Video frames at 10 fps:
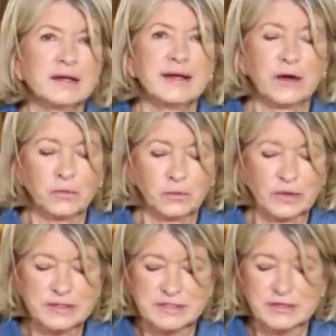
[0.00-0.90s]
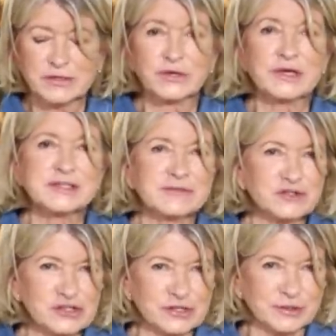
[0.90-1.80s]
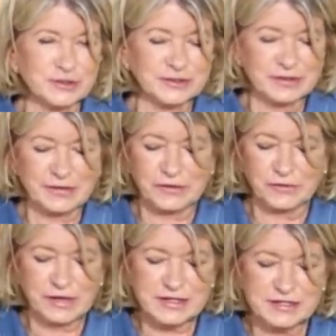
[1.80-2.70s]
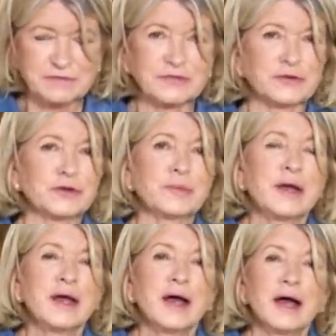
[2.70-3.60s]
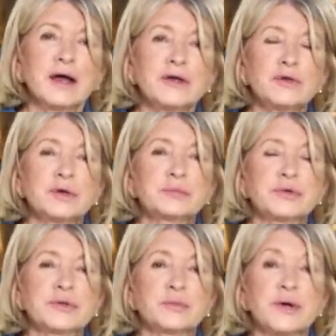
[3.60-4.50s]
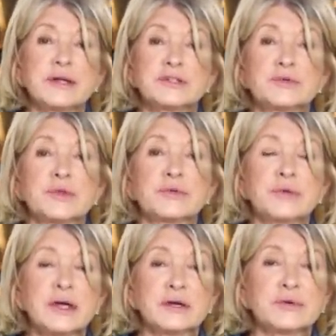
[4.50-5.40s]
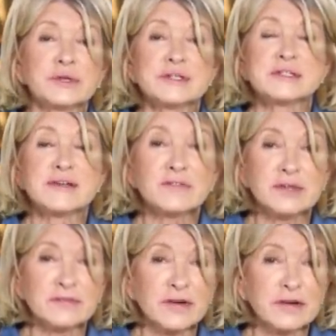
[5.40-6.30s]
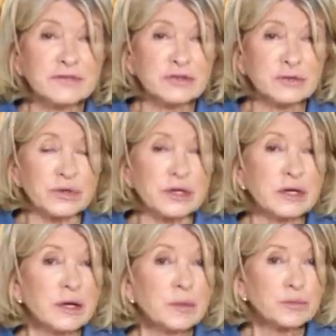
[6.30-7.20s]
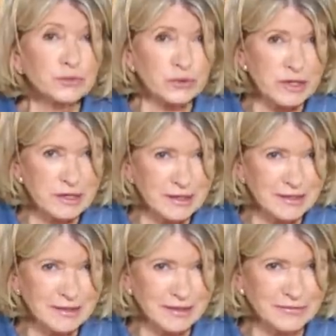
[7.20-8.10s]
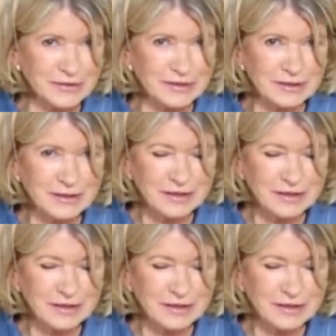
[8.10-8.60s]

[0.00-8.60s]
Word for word: Now, once the cookies have chilled and they're nice and firm, uh, you can put them right into a three hundred seventy-five degree preheated oven.